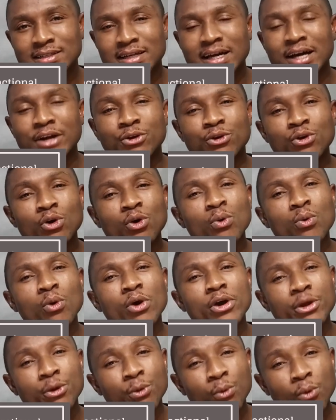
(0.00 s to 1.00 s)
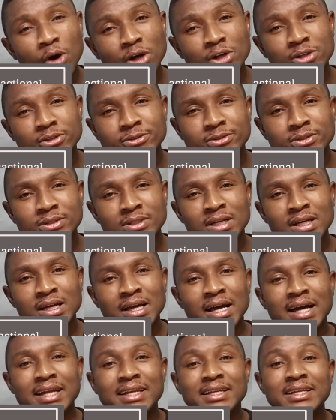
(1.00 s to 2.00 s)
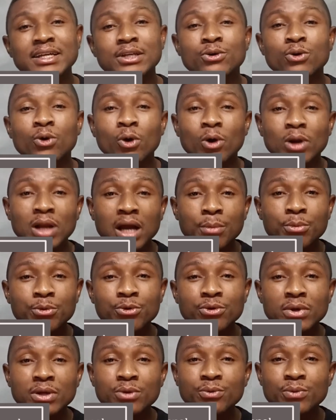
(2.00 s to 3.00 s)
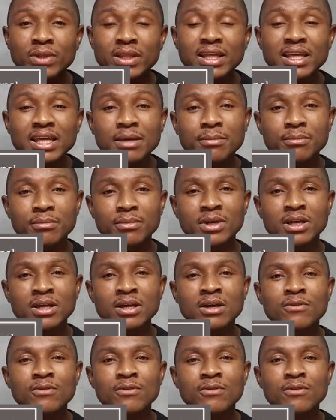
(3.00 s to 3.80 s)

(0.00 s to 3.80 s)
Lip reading: and know what he wants, and then collaborate with him